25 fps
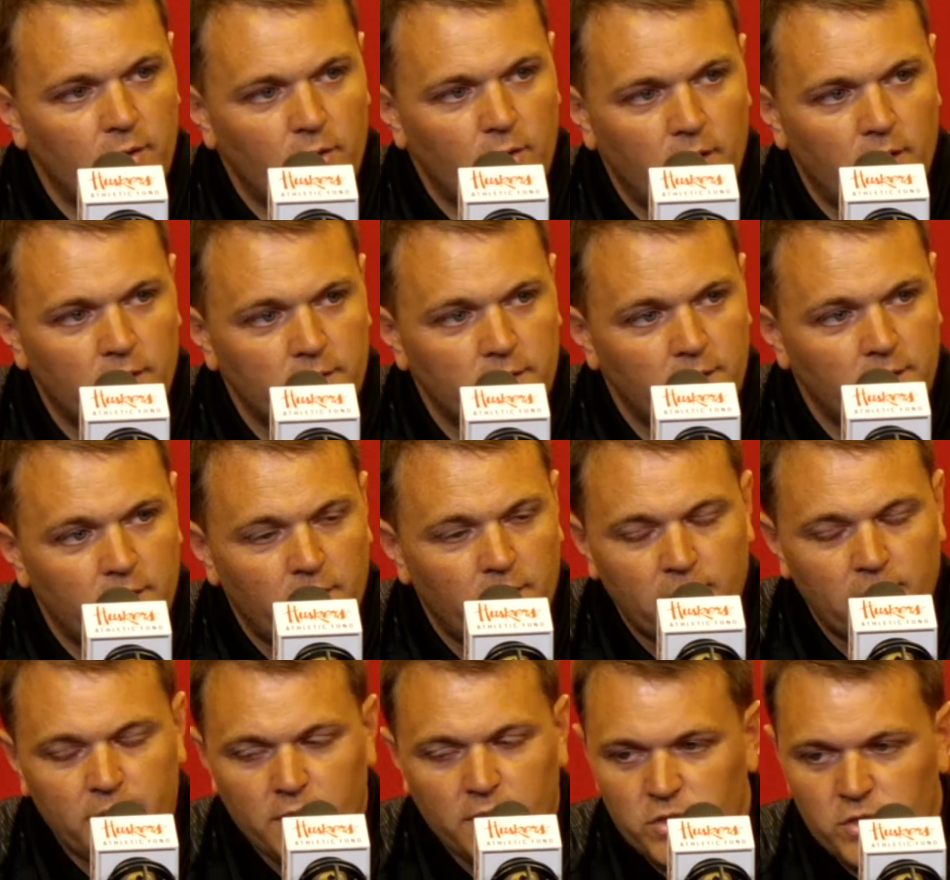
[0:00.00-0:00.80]

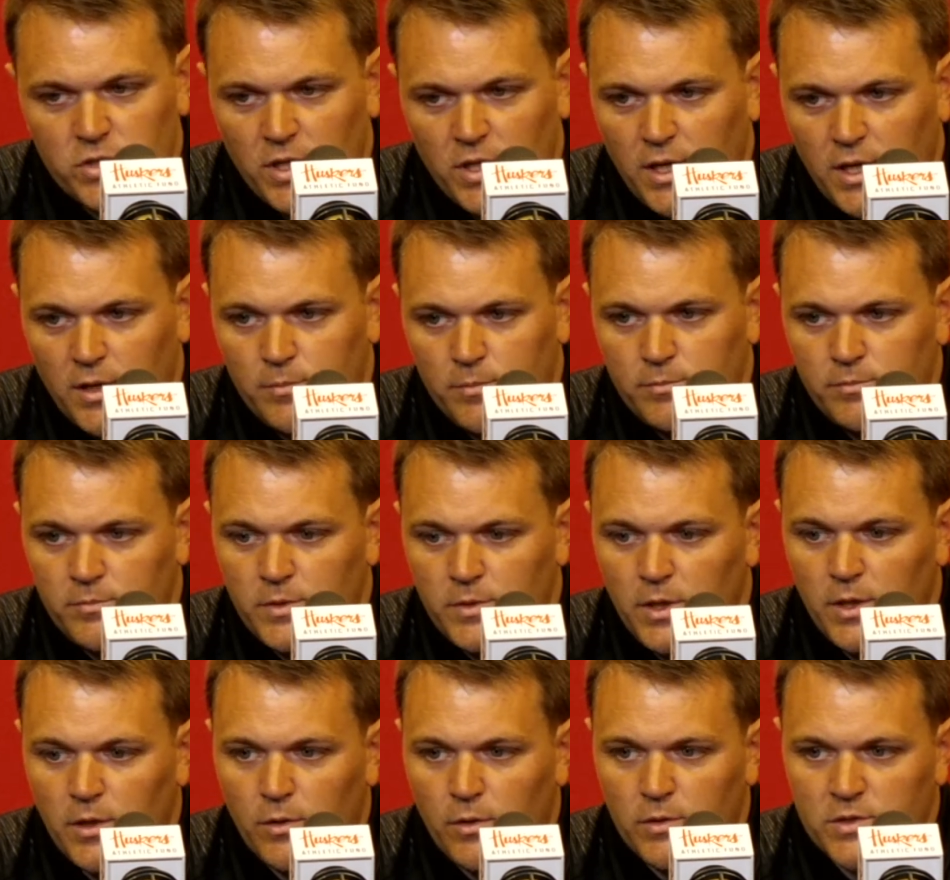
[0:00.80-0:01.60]
They're at the gym,
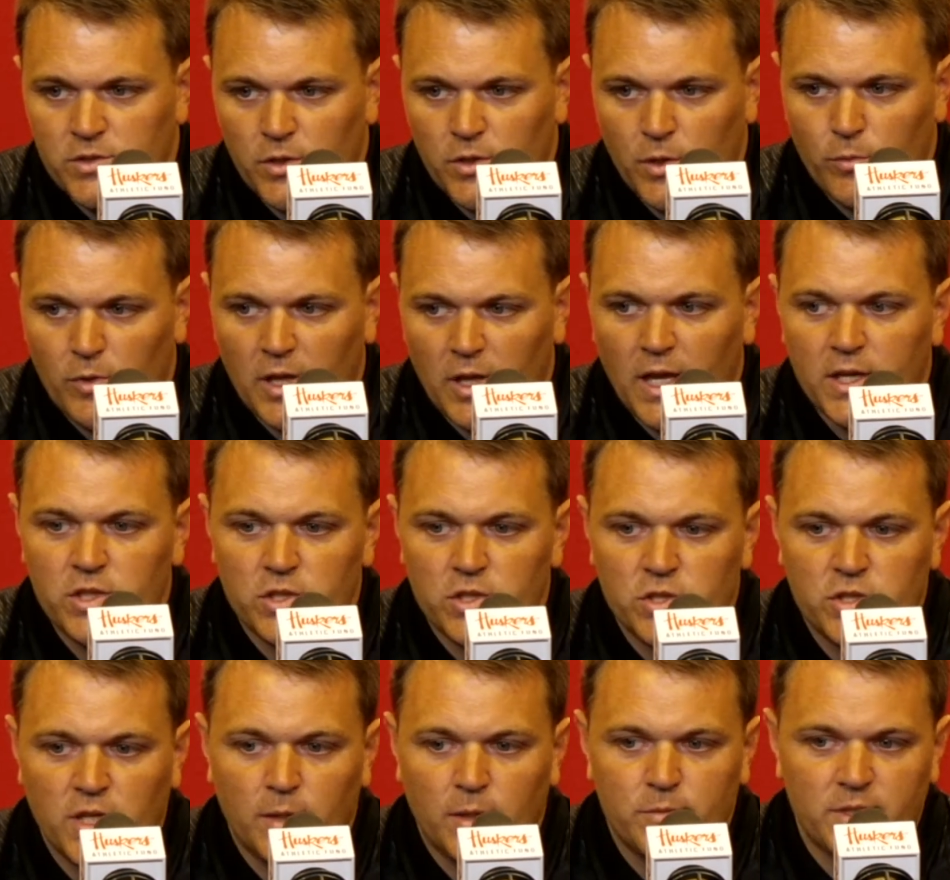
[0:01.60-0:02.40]
you know, and so the
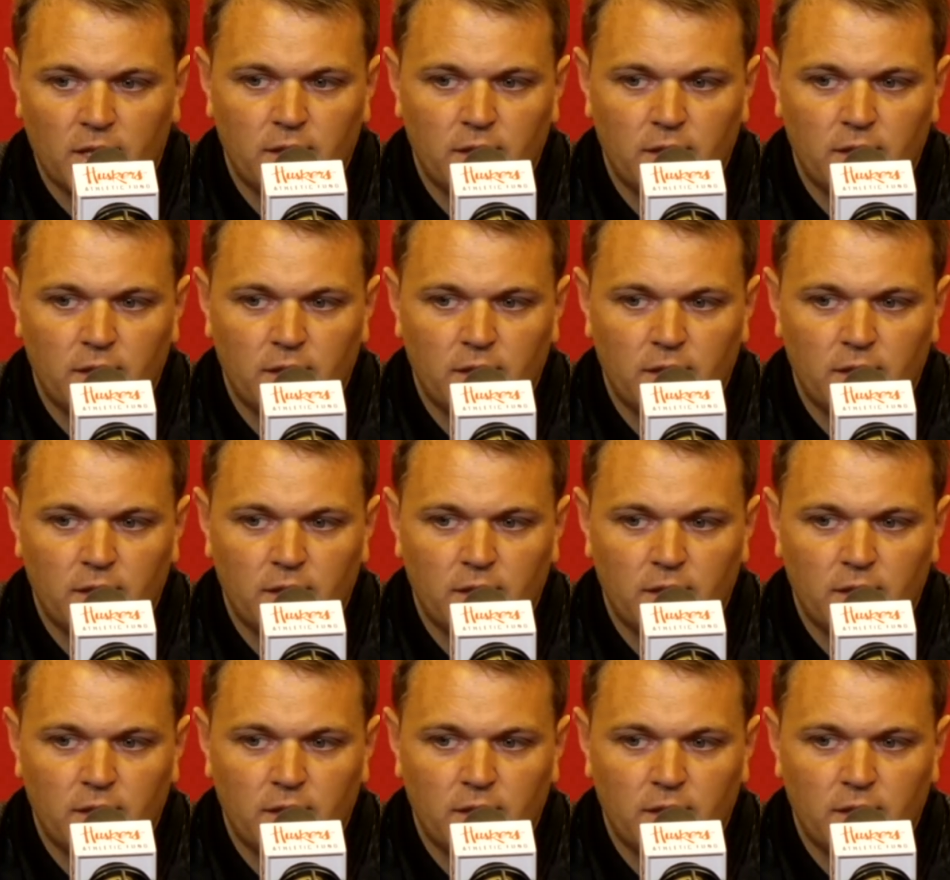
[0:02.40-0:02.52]
relationships,